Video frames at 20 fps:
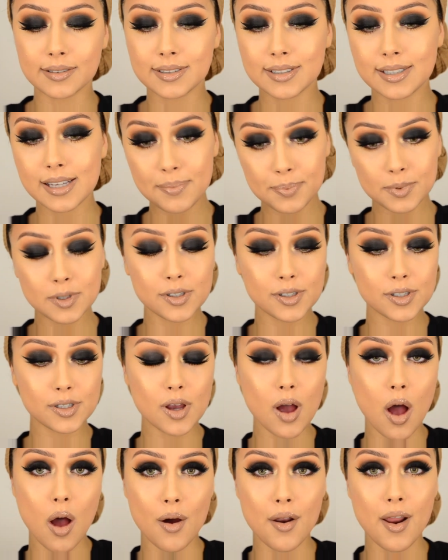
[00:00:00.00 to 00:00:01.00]
tips
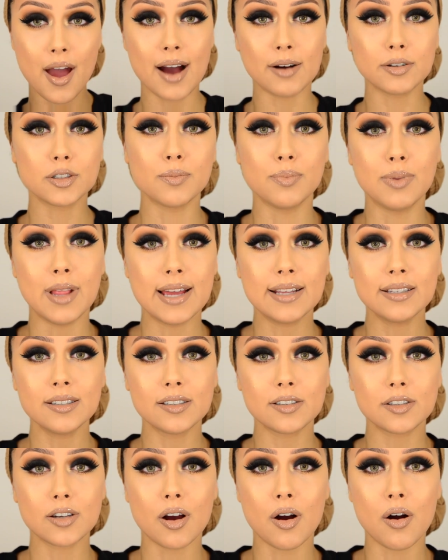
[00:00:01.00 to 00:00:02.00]
on how to blend,
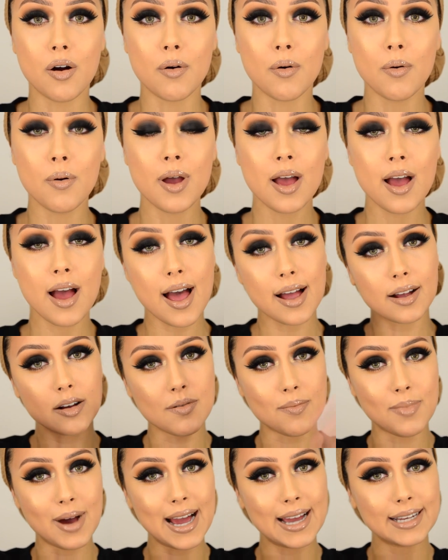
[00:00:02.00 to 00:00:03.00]
so I
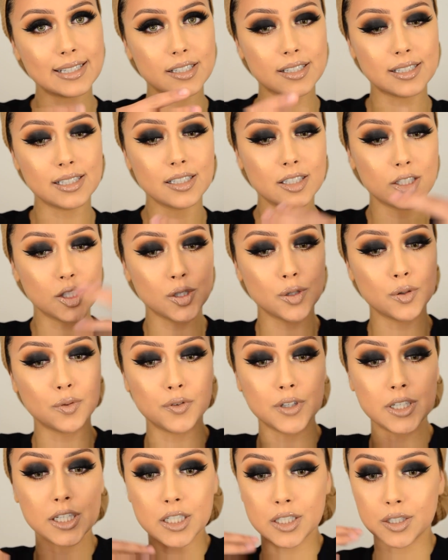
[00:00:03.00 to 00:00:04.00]
combined these two
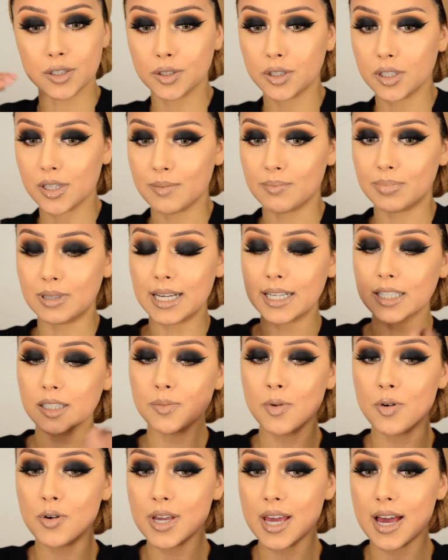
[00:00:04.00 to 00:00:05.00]
videos, a black
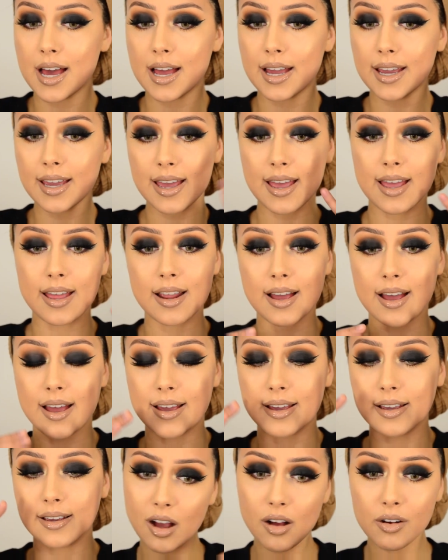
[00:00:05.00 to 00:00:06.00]
smoky eye, and
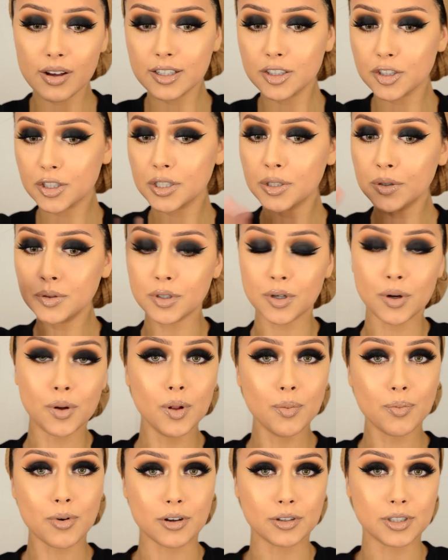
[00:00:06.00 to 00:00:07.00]
I talking through the
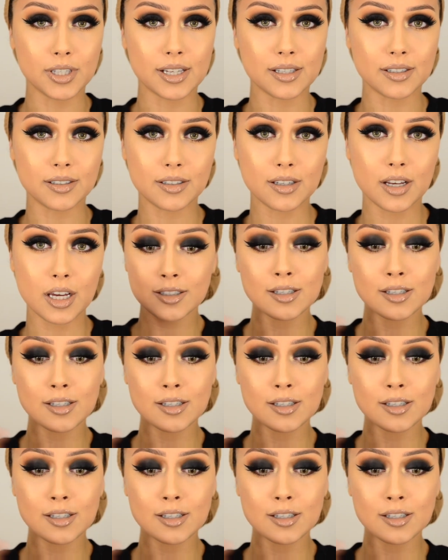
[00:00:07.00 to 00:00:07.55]
whole process.